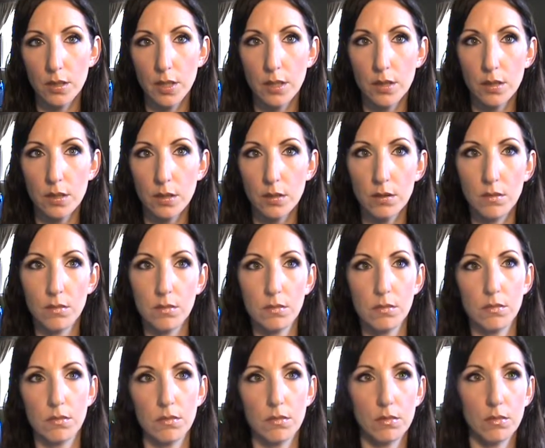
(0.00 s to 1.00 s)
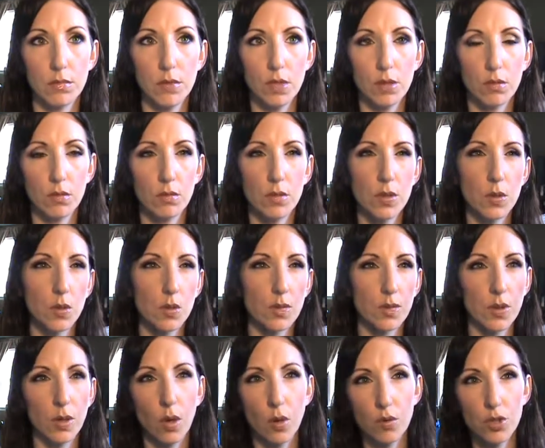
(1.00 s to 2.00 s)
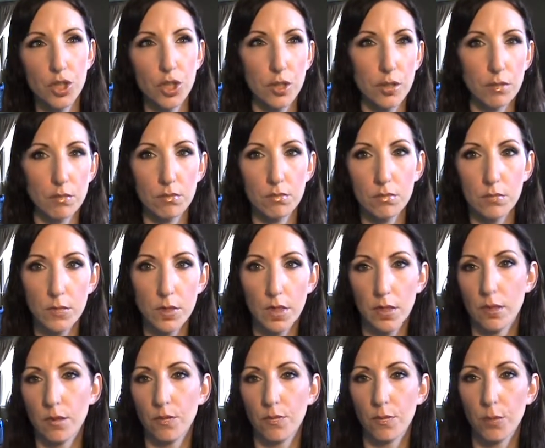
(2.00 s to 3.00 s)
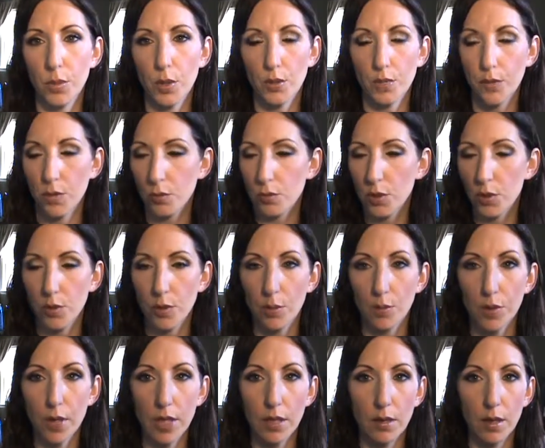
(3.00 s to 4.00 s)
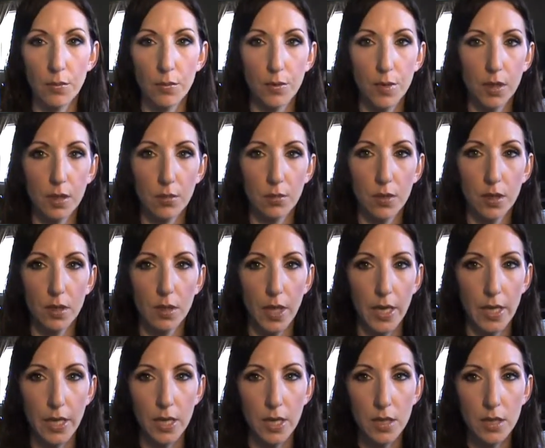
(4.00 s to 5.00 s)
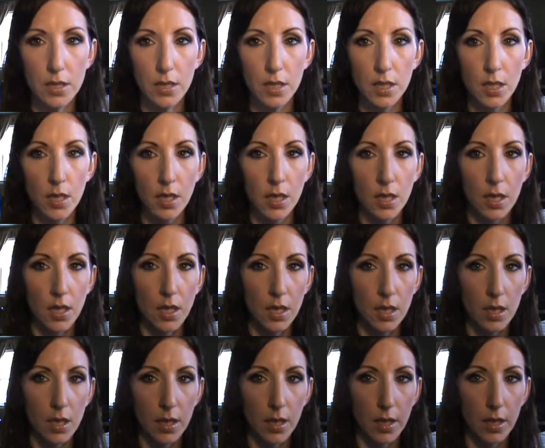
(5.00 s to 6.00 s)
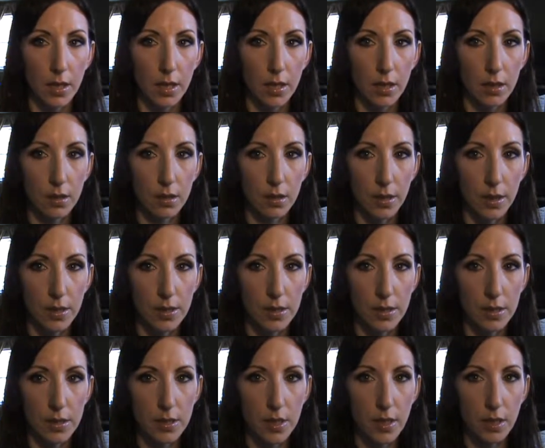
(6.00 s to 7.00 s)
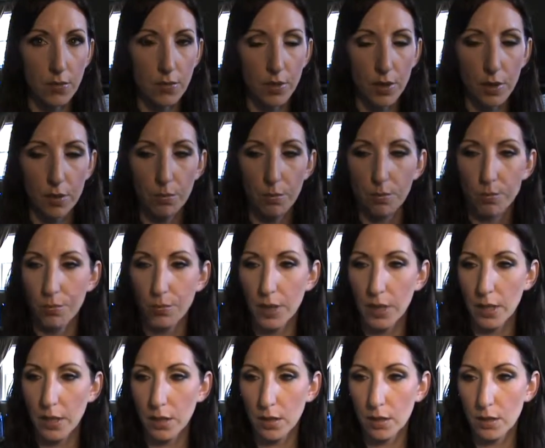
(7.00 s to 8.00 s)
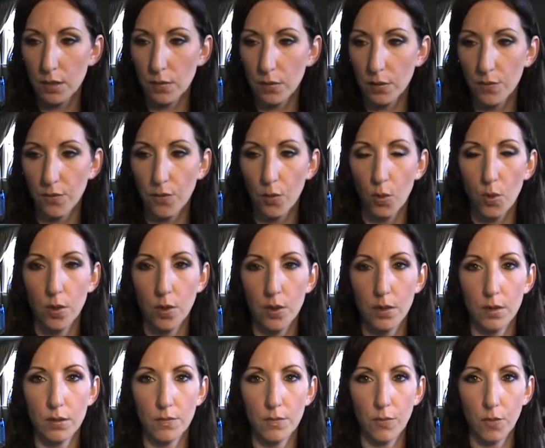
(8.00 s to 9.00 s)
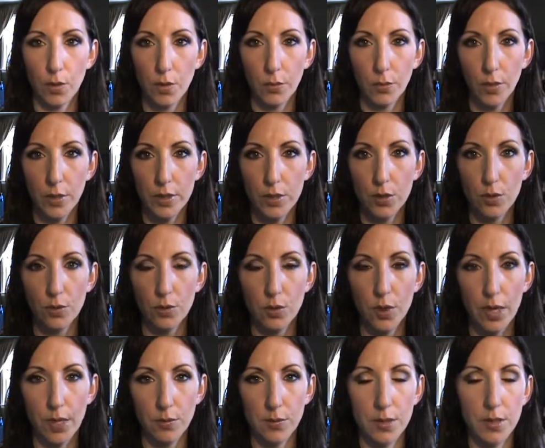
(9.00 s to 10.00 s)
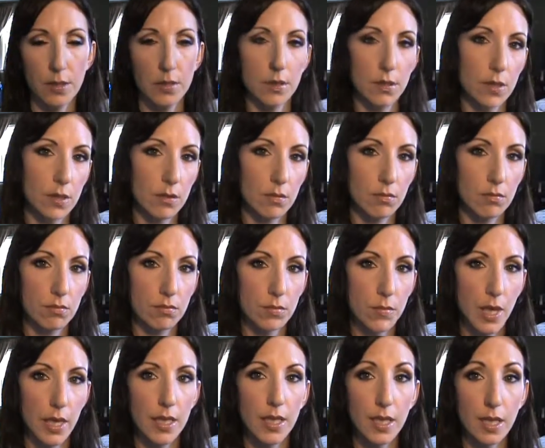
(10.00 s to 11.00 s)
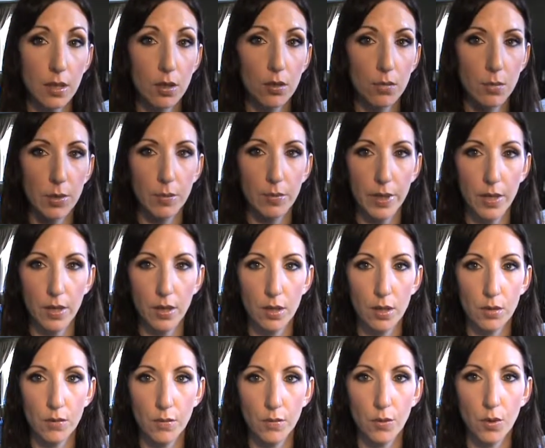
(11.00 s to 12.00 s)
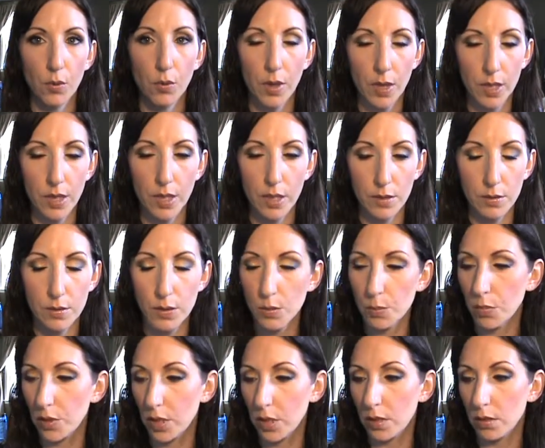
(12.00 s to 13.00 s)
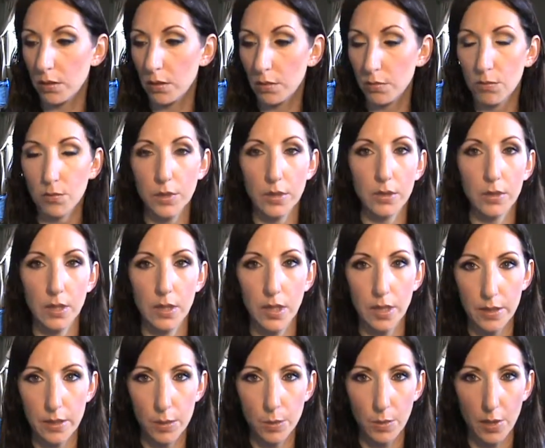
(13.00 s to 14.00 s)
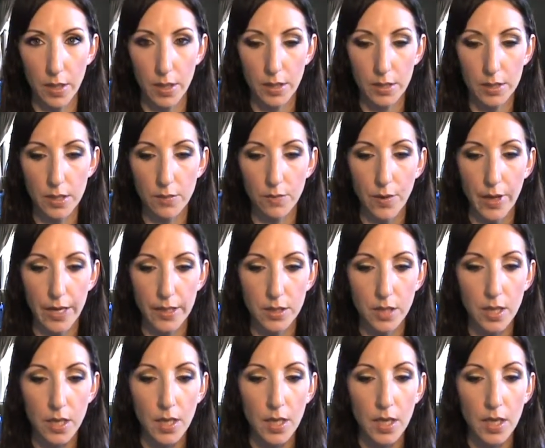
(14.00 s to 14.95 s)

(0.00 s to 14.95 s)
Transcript: That's, you know, sort of an ocean kind of perfume to it. But I, I really, really like it. And like I say, it's not a very big, it's only four, four point two ounces, and I think it could be bigger for what it is, but really nice product. In fact,